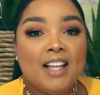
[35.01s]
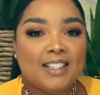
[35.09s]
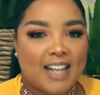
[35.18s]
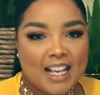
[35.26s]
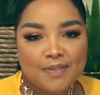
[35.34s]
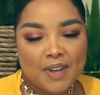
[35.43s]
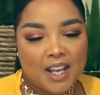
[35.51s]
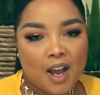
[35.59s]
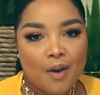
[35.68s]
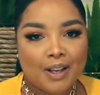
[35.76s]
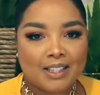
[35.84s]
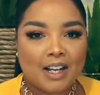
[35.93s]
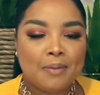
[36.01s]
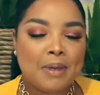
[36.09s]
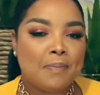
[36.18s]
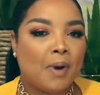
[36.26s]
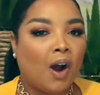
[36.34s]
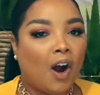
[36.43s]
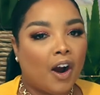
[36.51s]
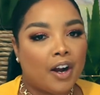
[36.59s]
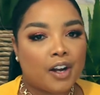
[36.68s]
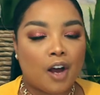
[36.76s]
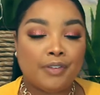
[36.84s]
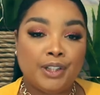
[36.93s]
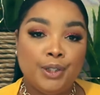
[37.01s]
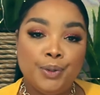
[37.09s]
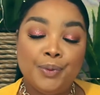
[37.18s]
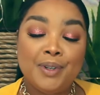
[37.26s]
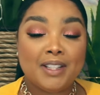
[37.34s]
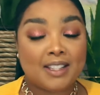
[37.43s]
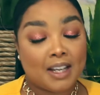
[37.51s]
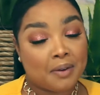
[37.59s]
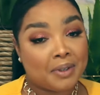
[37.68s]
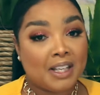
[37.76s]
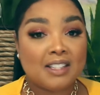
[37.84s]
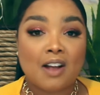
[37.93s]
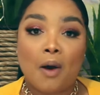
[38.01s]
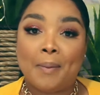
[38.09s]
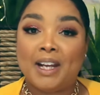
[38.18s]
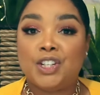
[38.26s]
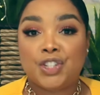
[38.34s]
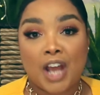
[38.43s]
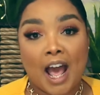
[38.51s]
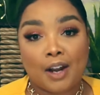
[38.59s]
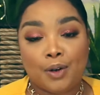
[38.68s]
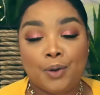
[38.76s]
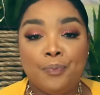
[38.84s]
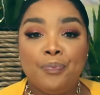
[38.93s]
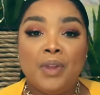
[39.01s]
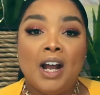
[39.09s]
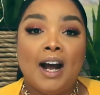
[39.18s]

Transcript: Today's video is going to be part of a new series on my channel.